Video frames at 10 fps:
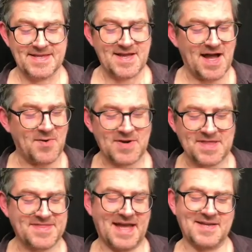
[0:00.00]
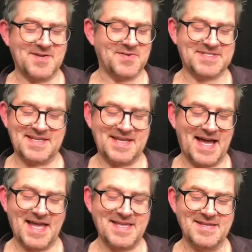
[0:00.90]
I want to thank God
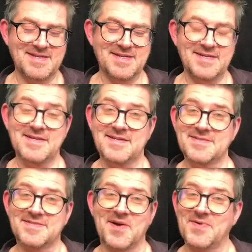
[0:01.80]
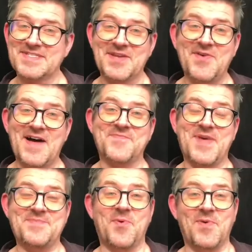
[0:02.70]
today that we still have
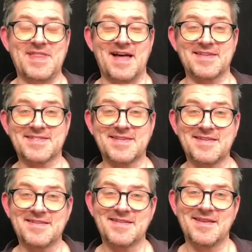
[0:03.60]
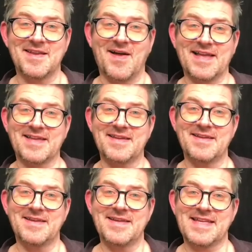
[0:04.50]
people with us like
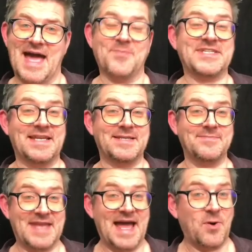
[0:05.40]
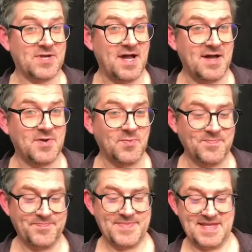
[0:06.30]
Captain, now Colonel,
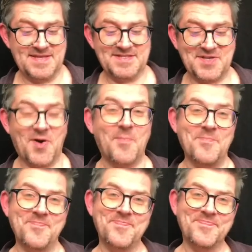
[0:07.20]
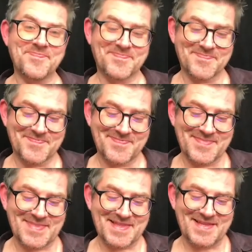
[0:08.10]
Tom,
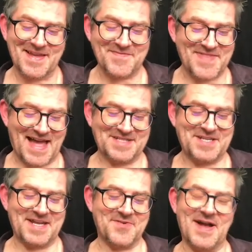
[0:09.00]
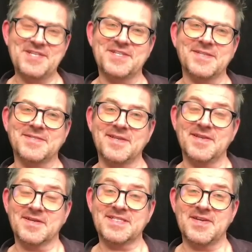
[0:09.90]
of that generation to
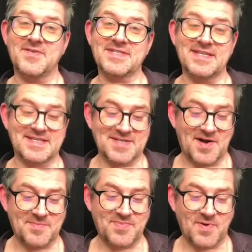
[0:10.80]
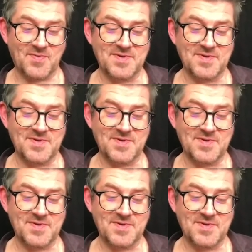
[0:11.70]
look to as an example,